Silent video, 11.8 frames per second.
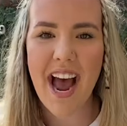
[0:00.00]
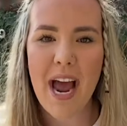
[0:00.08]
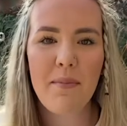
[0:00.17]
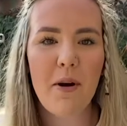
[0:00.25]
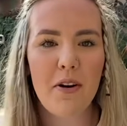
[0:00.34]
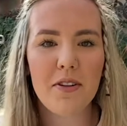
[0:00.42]

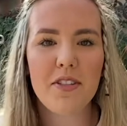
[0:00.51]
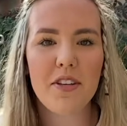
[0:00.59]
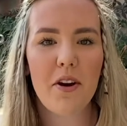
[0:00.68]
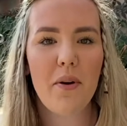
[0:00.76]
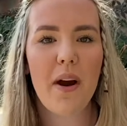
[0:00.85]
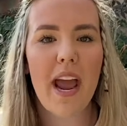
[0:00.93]
I'm
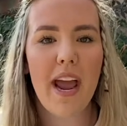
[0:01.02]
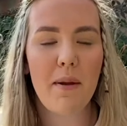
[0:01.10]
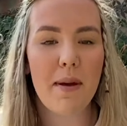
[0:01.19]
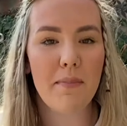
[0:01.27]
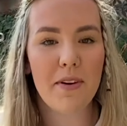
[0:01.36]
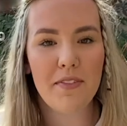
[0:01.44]
also a
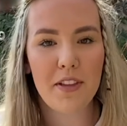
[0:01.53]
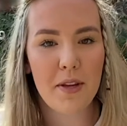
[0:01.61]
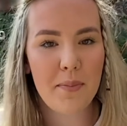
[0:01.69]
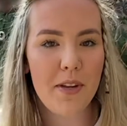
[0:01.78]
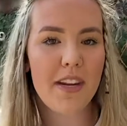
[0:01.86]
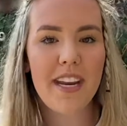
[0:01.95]
member of the
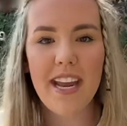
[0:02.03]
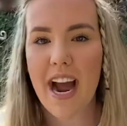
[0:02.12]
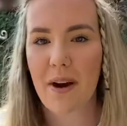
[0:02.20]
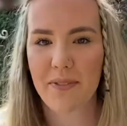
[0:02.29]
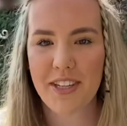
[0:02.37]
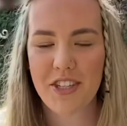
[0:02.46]
community
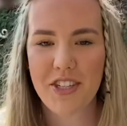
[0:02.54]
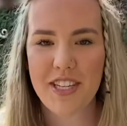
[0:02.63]
outreach